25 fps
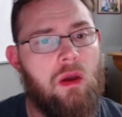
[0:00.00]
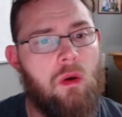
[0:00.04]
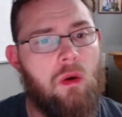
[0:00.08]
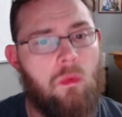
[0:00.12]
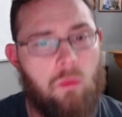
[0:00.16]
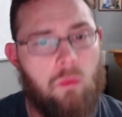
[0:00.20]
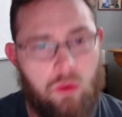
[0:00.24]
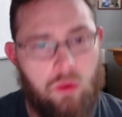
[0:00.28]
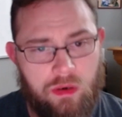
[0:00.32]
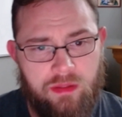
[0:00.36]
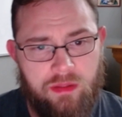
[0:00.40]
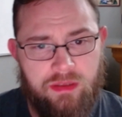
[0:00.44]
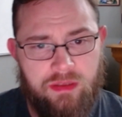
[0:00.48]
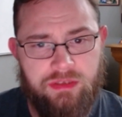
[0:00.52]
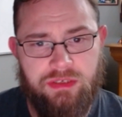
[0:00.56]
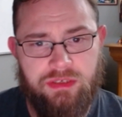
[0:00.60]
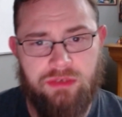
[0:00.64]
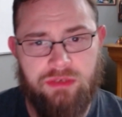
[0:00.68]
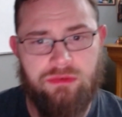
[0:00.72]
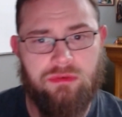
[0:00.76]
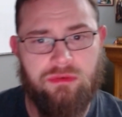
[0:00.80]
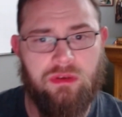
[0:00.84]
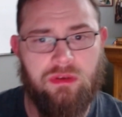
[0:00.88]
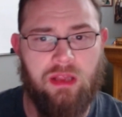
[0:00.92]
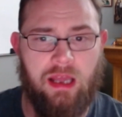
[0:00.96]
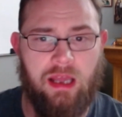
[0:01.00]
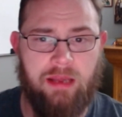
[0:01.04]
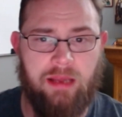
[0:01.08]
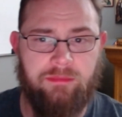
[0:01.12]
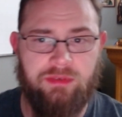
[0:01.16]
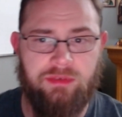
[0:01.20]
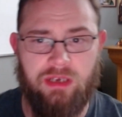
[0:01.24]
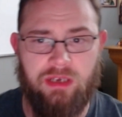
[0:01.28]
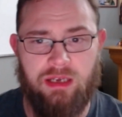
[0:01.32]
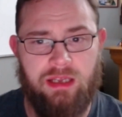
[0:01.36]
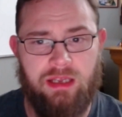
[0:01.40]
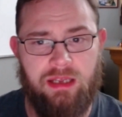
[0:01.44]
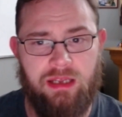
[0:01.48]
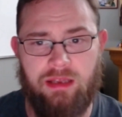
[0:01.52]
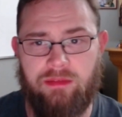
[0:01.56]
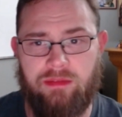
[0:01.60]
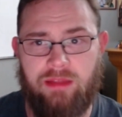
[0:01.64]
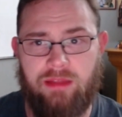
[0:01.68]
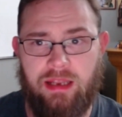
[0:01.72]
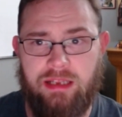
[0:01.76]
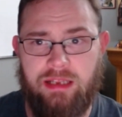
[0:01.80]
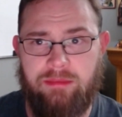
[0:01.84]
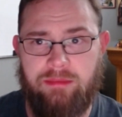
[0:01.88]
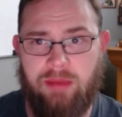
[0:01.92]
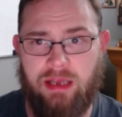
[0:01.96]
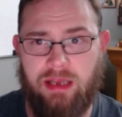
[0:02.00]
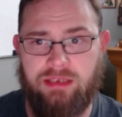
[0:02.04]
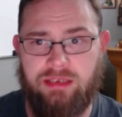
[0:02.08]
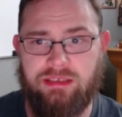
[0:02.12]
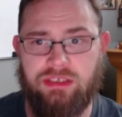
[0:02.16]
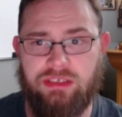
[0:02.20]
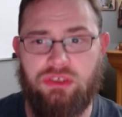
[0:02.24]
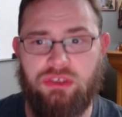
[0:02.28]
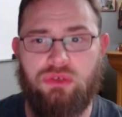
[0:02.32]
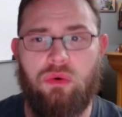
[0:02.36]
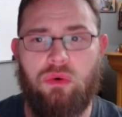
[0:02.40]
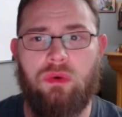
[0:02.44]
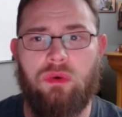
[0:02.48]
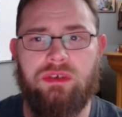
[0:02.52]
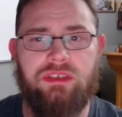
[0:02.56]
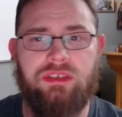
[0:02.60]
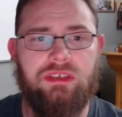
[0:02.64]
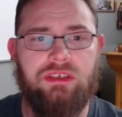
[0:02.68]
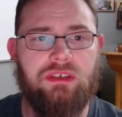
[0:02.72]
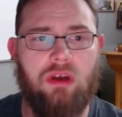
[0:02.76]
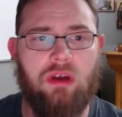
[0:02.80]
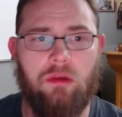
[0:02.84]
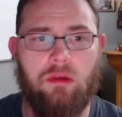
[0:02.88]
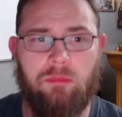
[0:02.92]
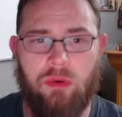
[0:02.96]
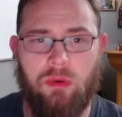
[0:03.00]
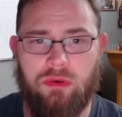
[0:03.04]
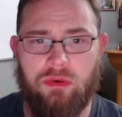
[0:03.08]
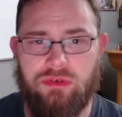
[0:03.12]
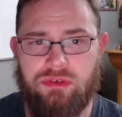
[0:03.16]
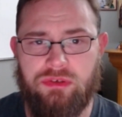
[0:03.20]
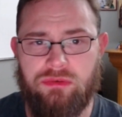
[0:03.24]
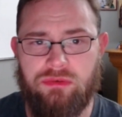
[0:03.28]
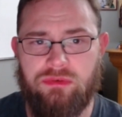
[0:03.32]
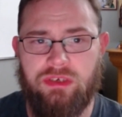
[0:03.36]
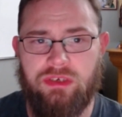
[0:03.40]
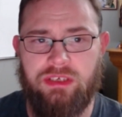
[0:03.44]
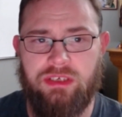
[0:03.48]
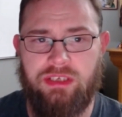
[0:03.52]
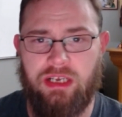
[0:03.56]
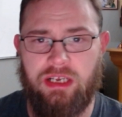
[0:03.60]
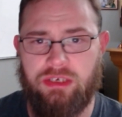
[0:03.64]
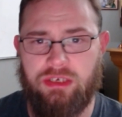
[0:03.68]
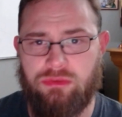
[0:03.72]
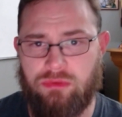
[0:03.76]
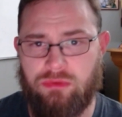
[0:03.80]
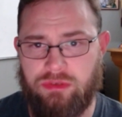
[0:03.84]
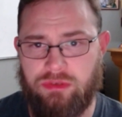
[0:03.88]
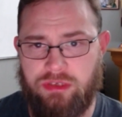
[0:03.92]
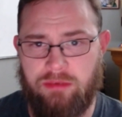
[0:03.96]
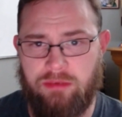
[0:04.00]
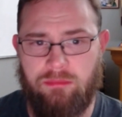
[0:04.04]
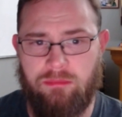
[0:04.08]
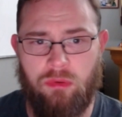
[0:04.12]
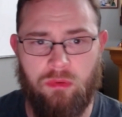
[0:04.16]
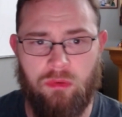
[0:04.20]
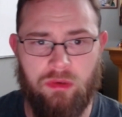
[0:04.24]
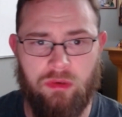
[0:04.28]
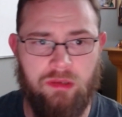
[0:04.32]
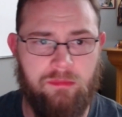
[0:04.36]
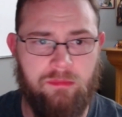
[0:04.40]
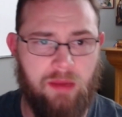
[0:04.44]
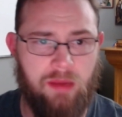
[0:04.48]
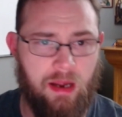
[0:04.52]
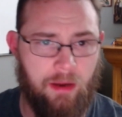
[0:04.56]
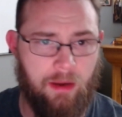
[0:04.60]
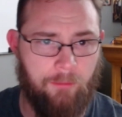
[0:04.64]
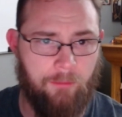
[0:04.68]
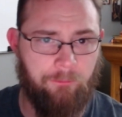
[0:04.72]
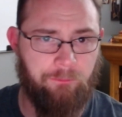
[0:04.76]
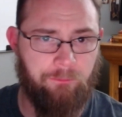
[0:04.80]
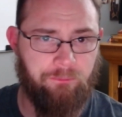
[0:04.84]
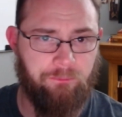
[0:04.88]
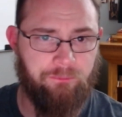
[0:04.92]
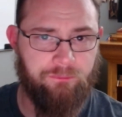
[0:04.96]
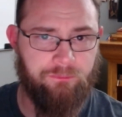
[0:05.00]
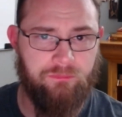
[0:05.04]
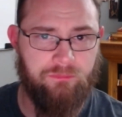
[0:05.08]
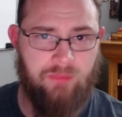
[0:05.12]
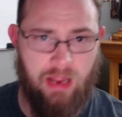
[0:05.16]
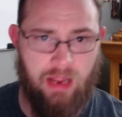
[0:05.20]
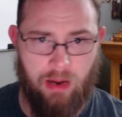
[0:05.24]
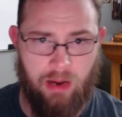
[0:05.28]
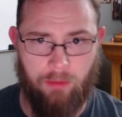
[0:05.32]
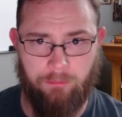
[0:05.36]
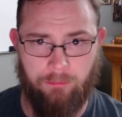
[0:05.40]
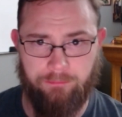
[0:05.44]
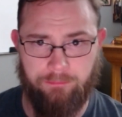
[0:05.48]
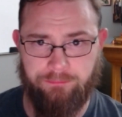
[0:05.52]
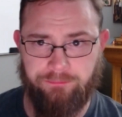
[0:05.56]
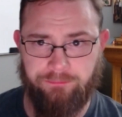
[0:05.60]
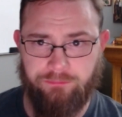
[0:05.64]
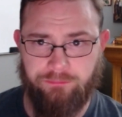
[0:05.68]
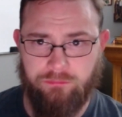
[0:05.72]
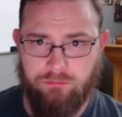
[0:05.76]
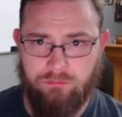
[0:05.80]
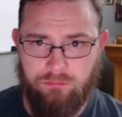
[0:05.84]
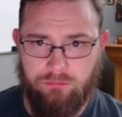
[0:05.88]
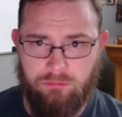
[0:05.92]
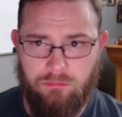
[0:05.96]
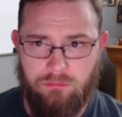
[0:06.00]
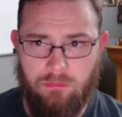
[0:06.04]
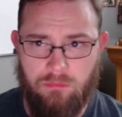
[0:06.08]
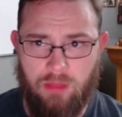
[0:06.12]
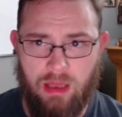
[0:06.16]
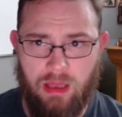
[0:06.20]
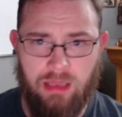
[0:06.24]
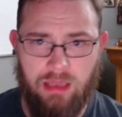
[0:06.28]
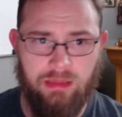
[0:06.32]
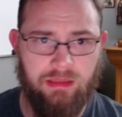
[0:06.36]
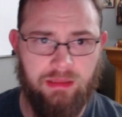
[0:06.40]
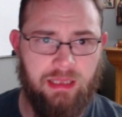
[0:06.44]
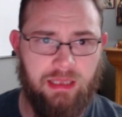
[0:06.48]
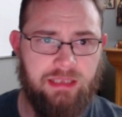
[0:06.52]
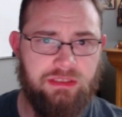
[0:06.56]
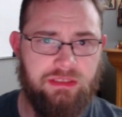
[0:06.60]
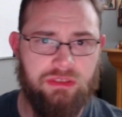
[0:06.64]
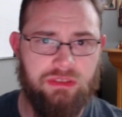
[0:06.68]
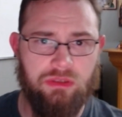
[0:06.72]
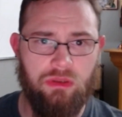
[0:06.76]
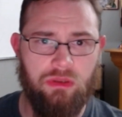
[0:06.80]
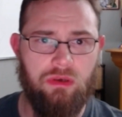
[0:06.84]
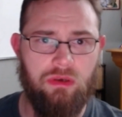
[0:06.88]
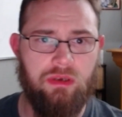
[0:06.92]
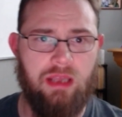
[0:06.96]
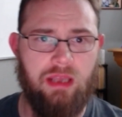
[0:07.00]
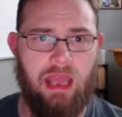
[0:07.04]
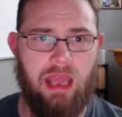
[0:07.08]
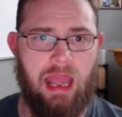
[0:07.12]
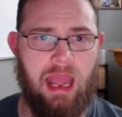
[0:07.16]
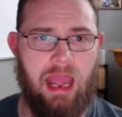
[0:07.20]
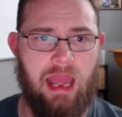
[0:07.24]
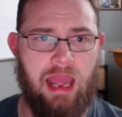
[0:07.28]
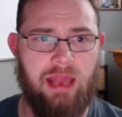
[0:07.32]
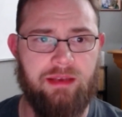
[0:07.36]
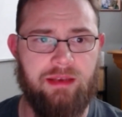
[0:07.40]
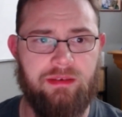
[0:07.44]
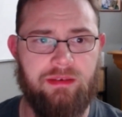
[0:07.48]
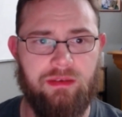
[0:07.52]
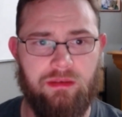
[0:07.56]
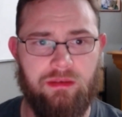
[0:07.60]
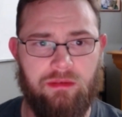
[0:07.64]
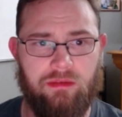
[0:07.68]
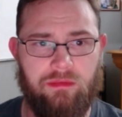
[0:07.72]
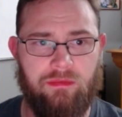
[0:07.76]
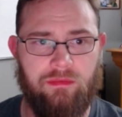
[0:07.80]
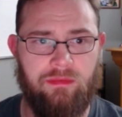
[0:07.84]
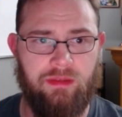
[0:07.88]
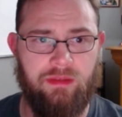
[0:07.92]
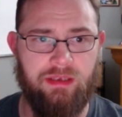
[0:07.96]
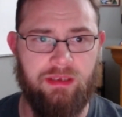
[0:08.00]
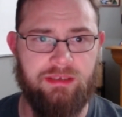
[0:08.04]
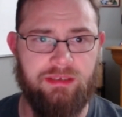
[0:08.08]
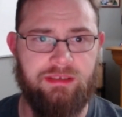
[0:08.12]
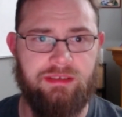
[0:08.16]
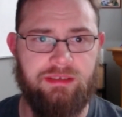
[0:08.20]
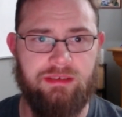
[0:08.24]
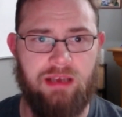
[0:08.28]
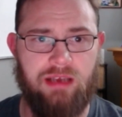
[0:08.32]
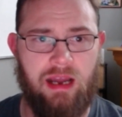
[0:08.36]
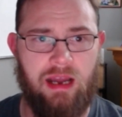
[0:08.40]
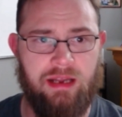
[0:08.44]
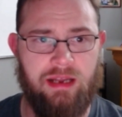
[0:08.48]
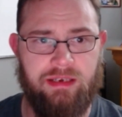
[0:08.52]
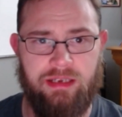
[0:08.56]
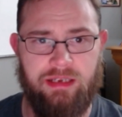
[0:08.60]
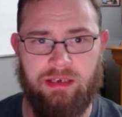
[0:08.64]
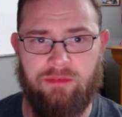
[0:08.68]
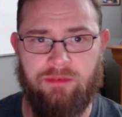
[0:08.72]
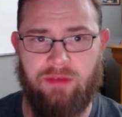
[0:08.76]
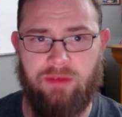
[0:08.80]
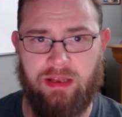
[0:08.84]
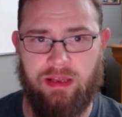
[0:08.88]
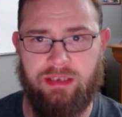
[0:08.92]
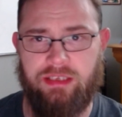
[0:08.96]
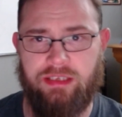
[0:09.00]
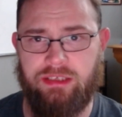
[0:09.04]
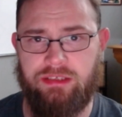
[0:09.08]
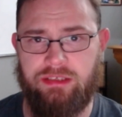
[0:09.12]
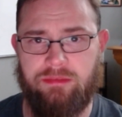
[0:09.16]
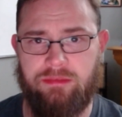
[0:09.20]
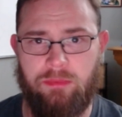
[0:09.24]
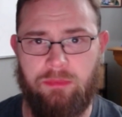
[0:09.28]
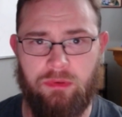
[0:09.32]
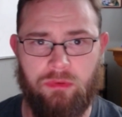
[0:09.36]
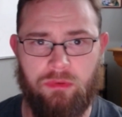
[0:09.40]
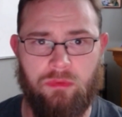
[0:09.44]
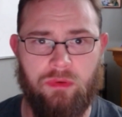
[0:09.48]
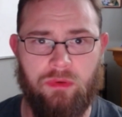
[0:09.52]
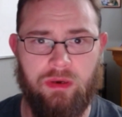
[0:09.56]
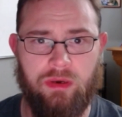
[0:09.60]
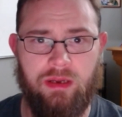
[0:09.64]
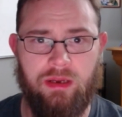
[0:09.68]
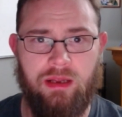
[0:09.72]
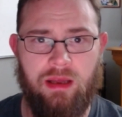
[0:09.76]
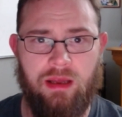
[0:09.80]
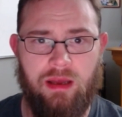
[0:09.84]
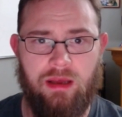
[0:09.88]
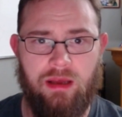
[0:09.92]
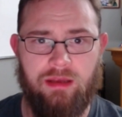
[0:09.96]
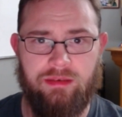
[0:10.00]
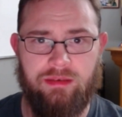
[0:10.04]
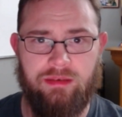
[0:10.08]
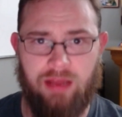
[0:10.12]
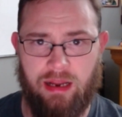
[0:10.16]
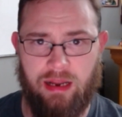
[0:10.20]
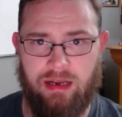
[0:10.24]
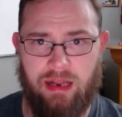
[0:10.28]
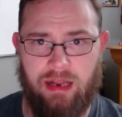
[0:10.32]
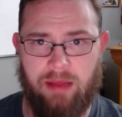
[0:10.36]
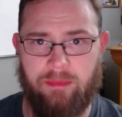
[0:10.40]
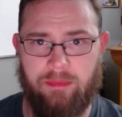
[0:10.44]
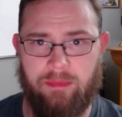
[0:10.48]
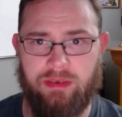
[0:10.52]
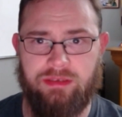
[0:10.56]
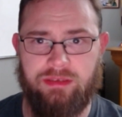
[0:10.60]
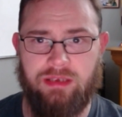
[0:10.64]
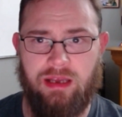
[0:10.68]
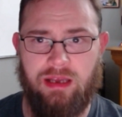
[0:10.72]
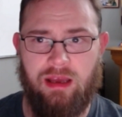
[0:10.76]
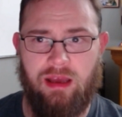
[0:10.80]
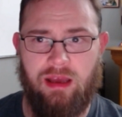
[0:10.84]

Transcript: One of the central claims, again, that he makes is choices are personal, contextual, and temporally bound. Now, let's look at this idea of anticipatory dynamics.